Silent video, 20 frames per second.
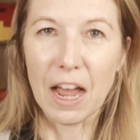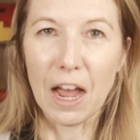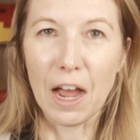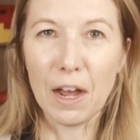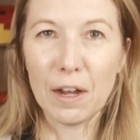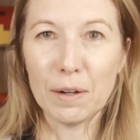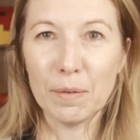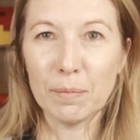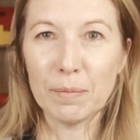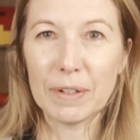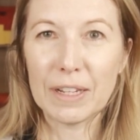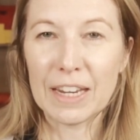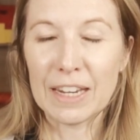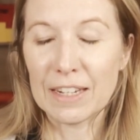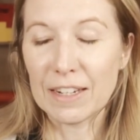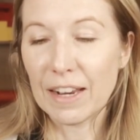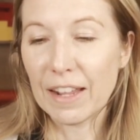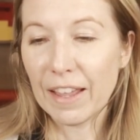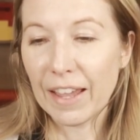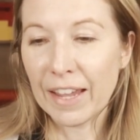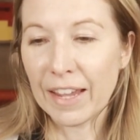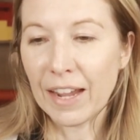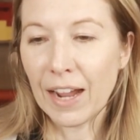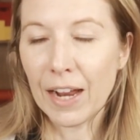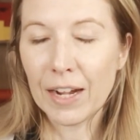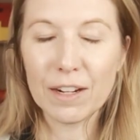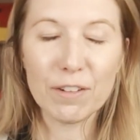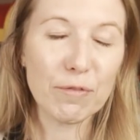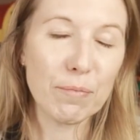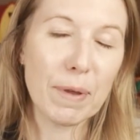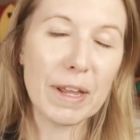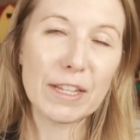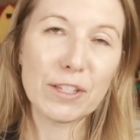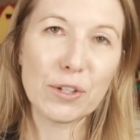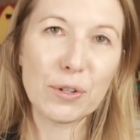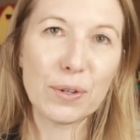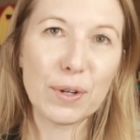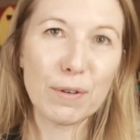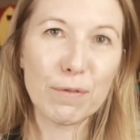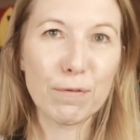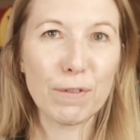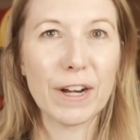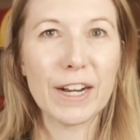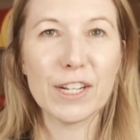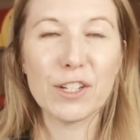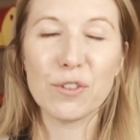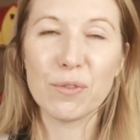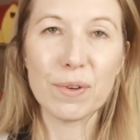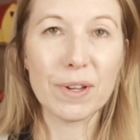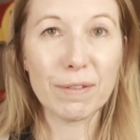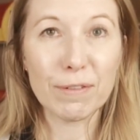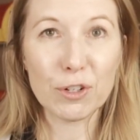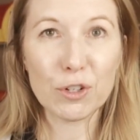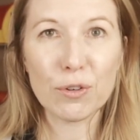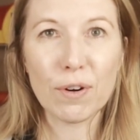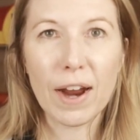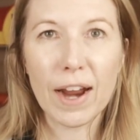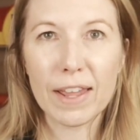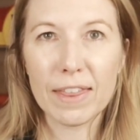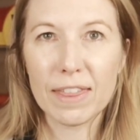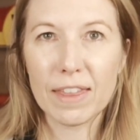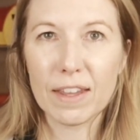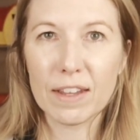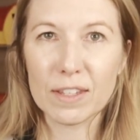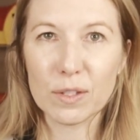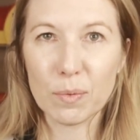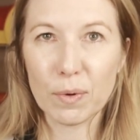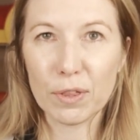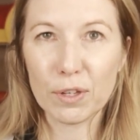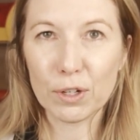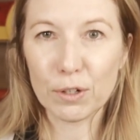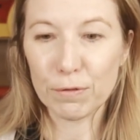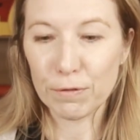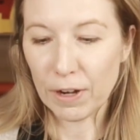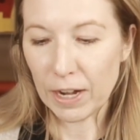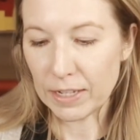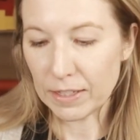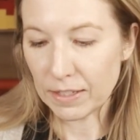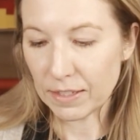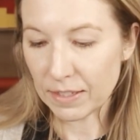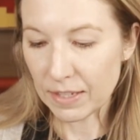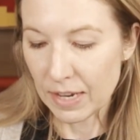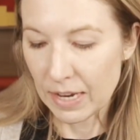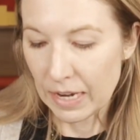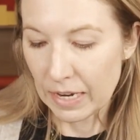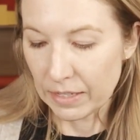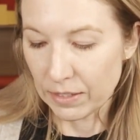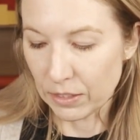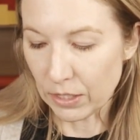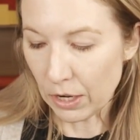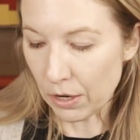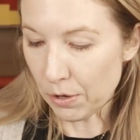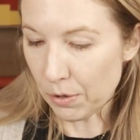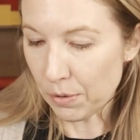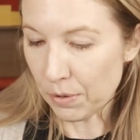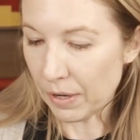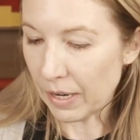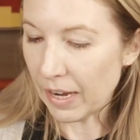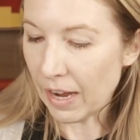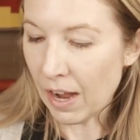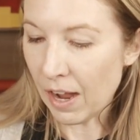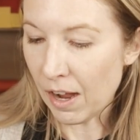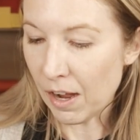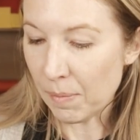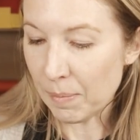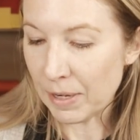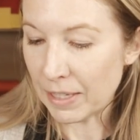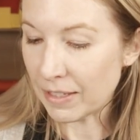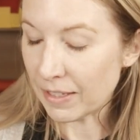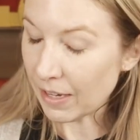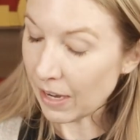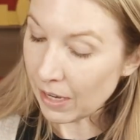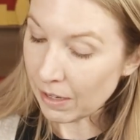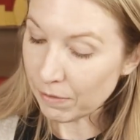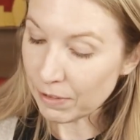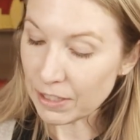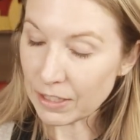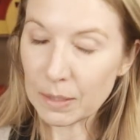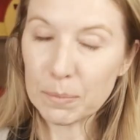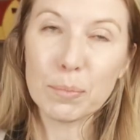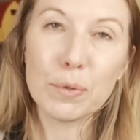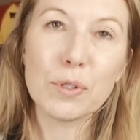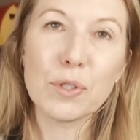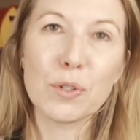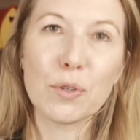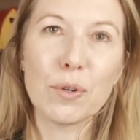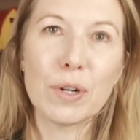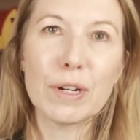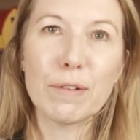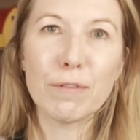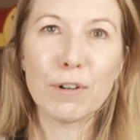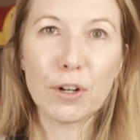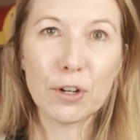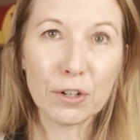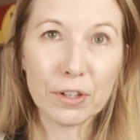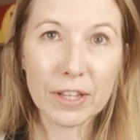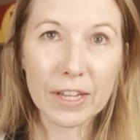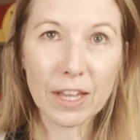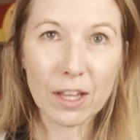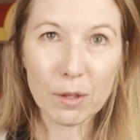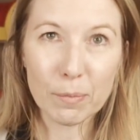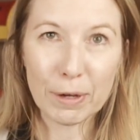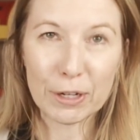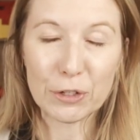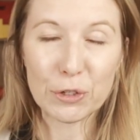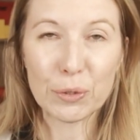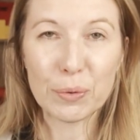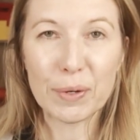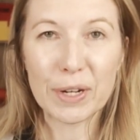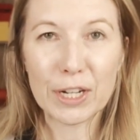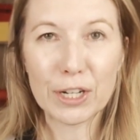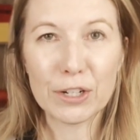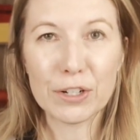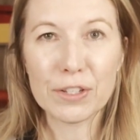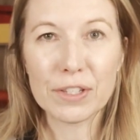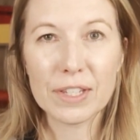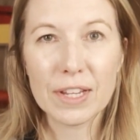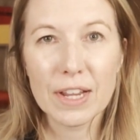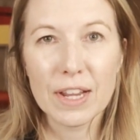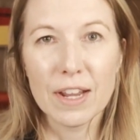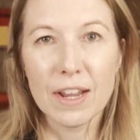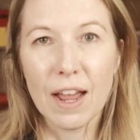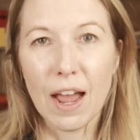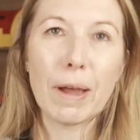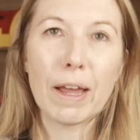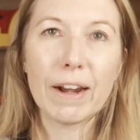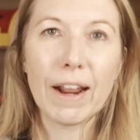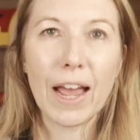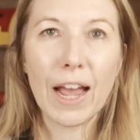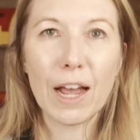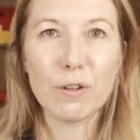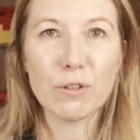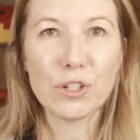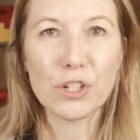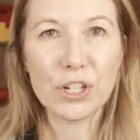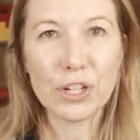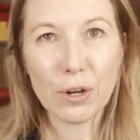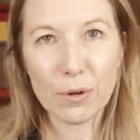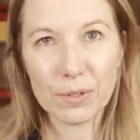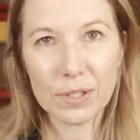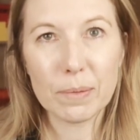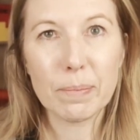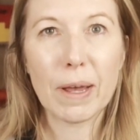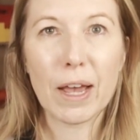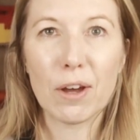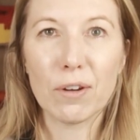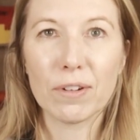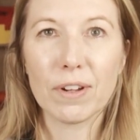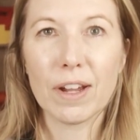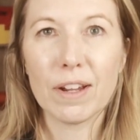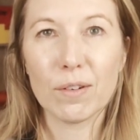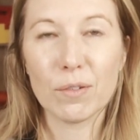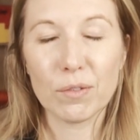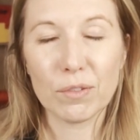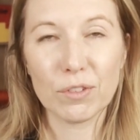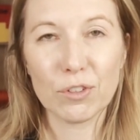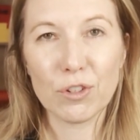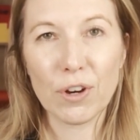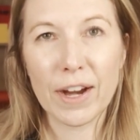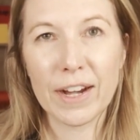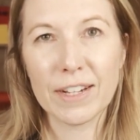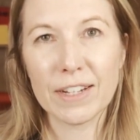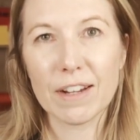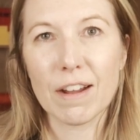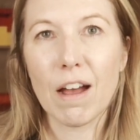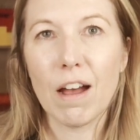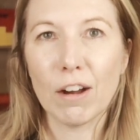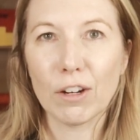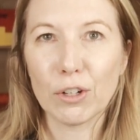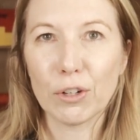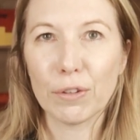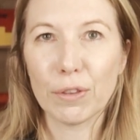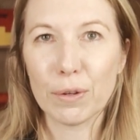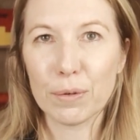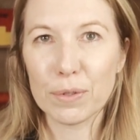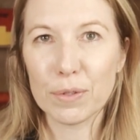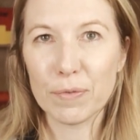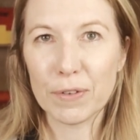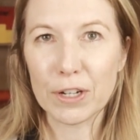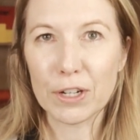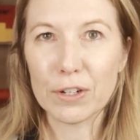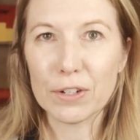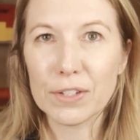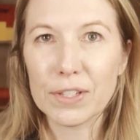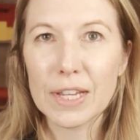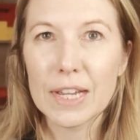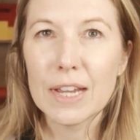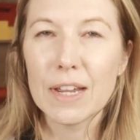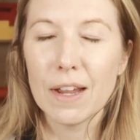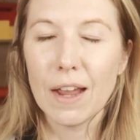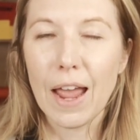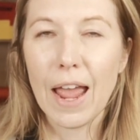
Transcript: Um, and it kind of makes her afraid to even try things with her friends. So um, it's kind of a simple story for early elementary readers about how she goes about trying to conquer those fears.